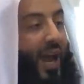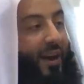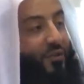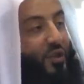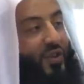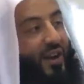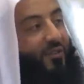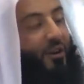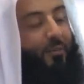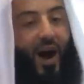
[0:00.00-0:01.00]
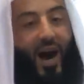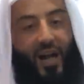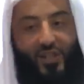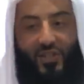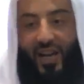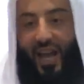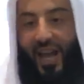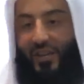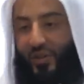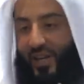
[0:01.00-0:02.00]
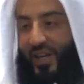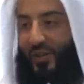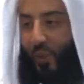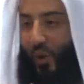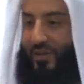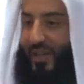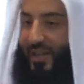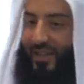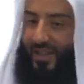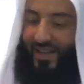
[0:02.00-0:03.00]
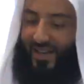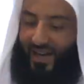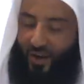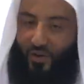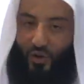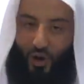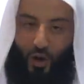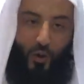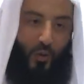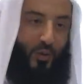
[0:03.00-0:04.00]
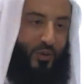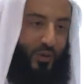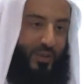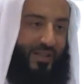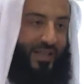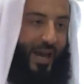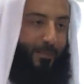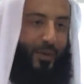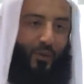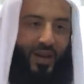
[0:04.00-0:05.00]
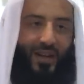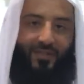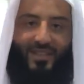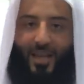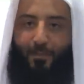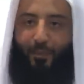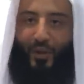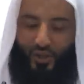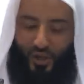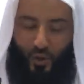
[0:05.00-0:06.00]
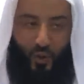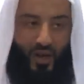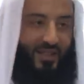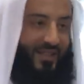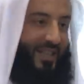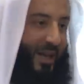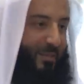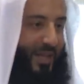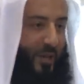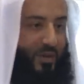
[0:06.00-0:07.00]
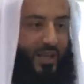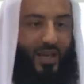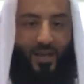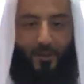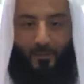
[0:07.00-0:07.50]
have to travel miles on end to get water. Now you go to the tap and whatever temperature you want, it comes out there.